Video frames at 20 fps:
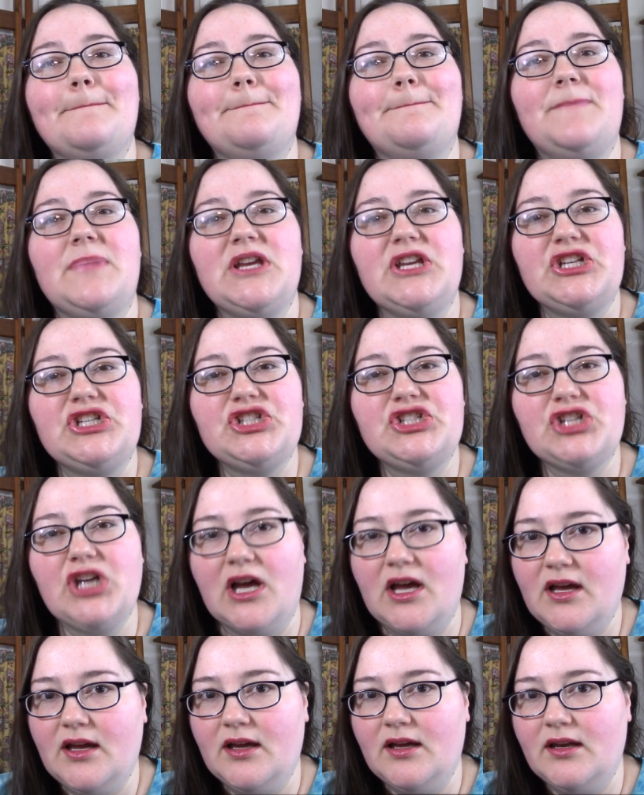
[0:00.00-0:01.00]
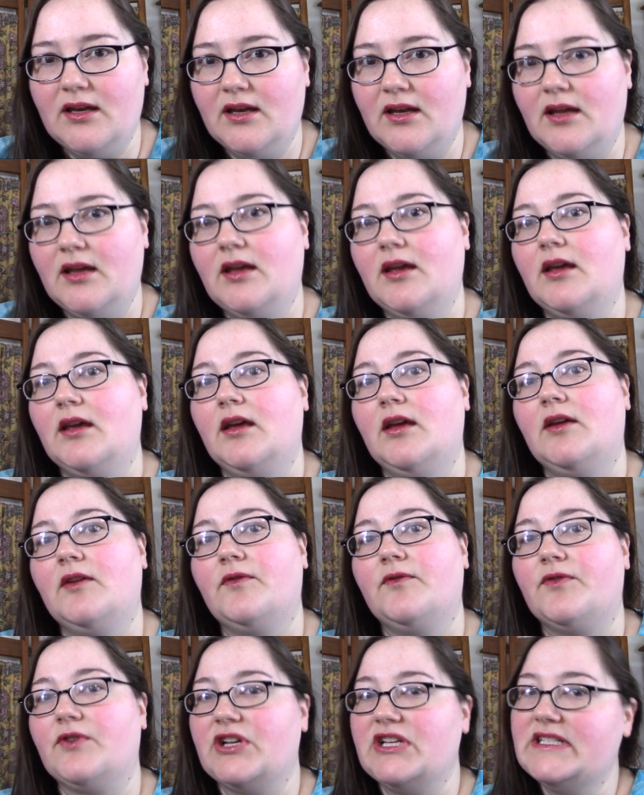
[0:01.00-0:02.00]
Bichon
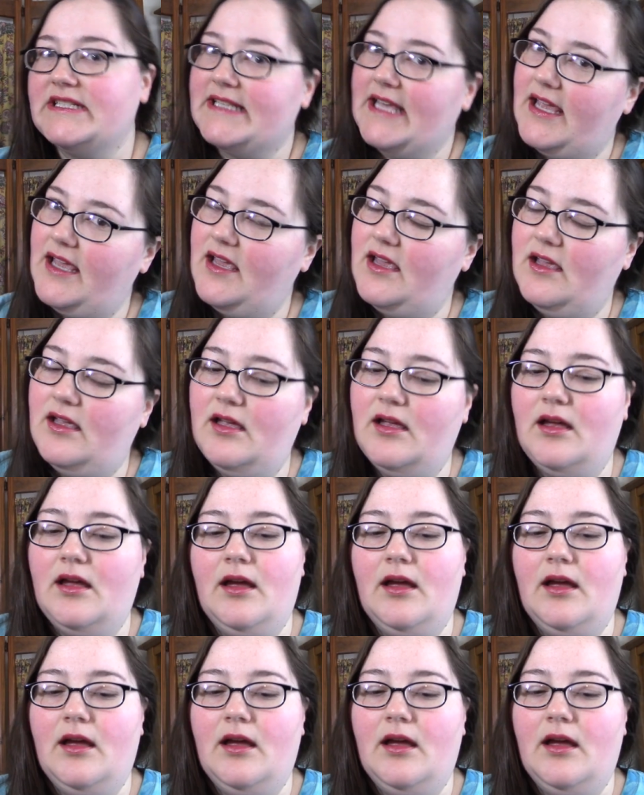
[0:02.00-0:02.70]
Frise